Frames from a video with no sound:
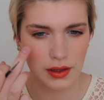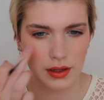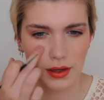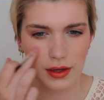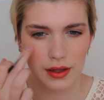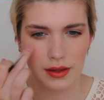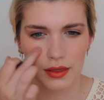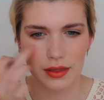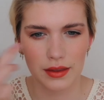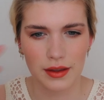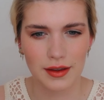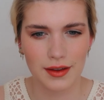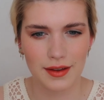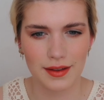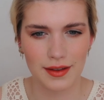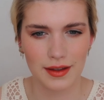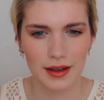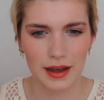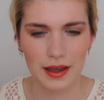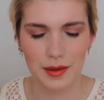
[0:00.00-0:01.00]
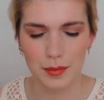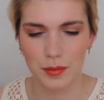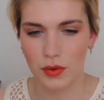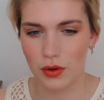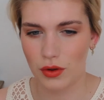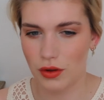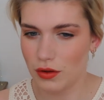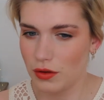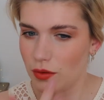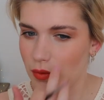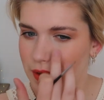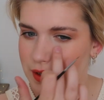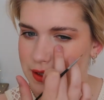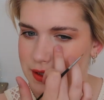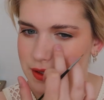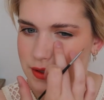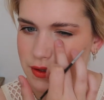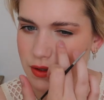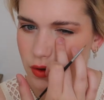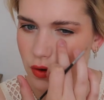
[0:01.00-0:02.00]
And I think I'm
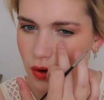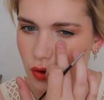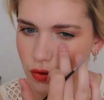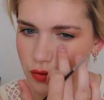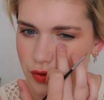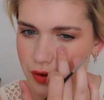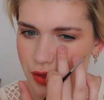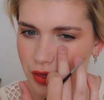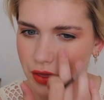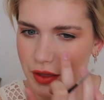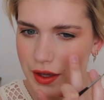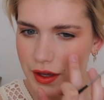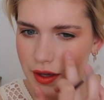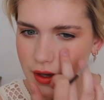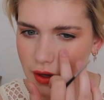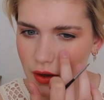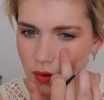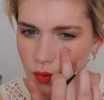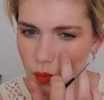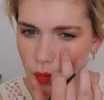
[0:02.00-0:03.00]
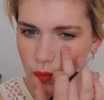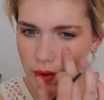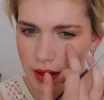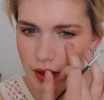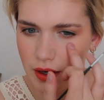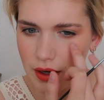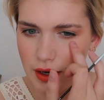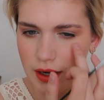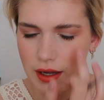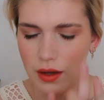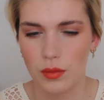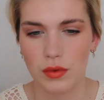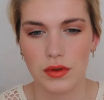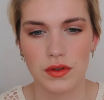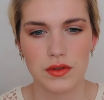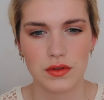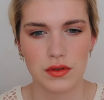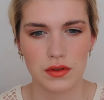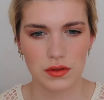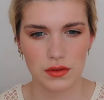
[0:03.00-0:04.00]
always overthinking where I
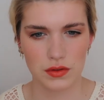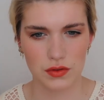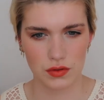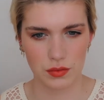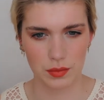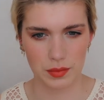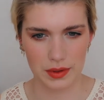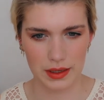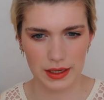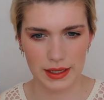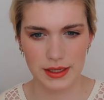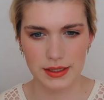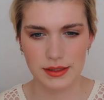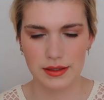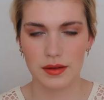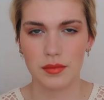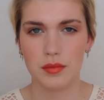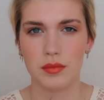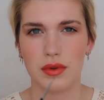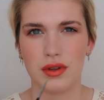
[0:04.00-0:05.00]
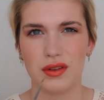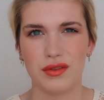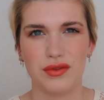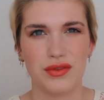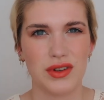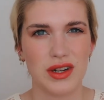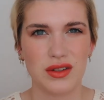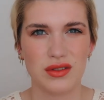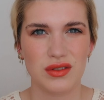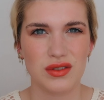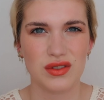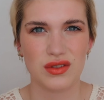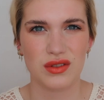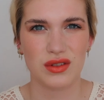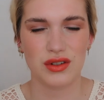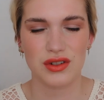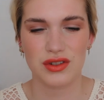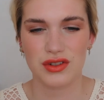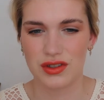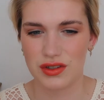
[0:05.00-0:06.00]
want to place them, but freckles
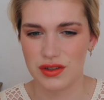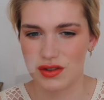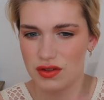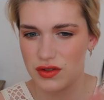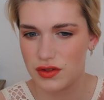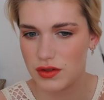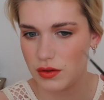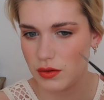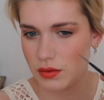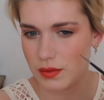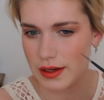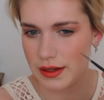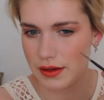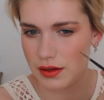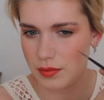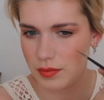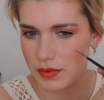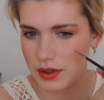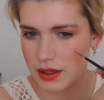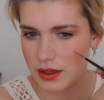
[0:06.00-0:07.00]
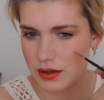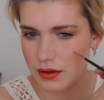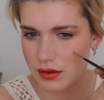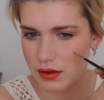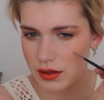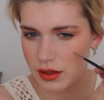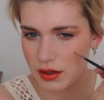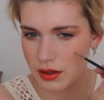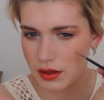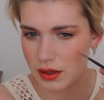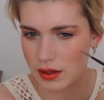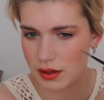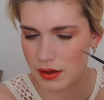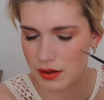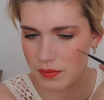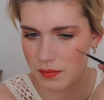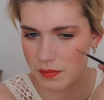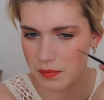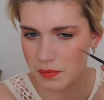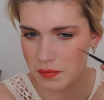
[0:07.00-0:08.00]
are just so random that I think
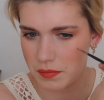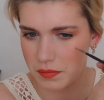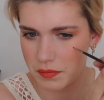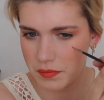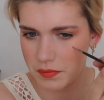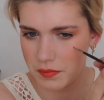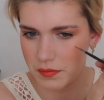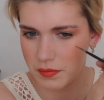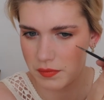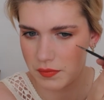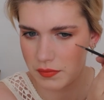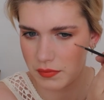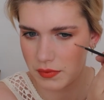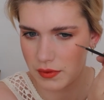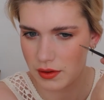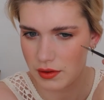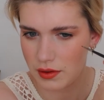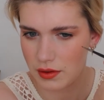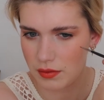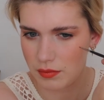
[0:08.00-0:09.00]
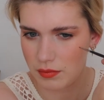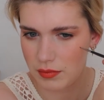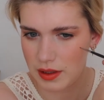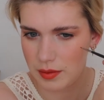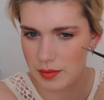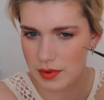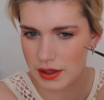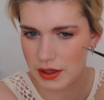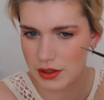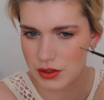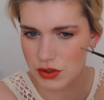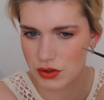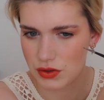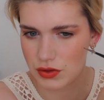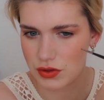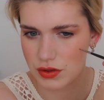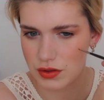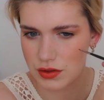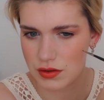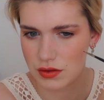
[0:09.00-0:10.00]
that maybe I
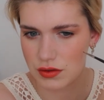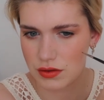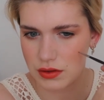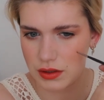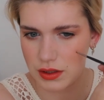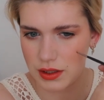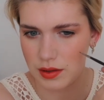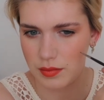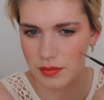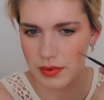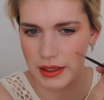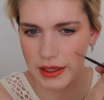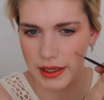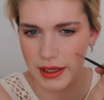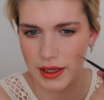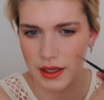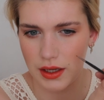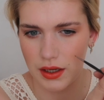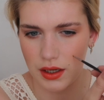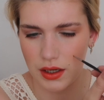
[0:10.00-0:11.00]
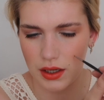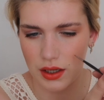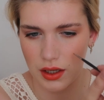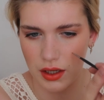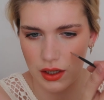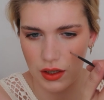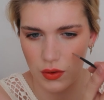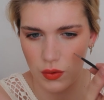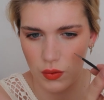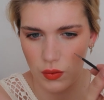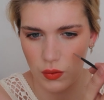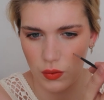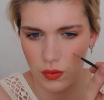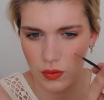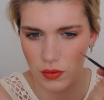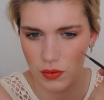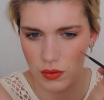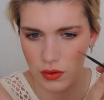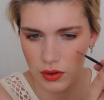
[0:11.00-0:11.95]
should just let my hand go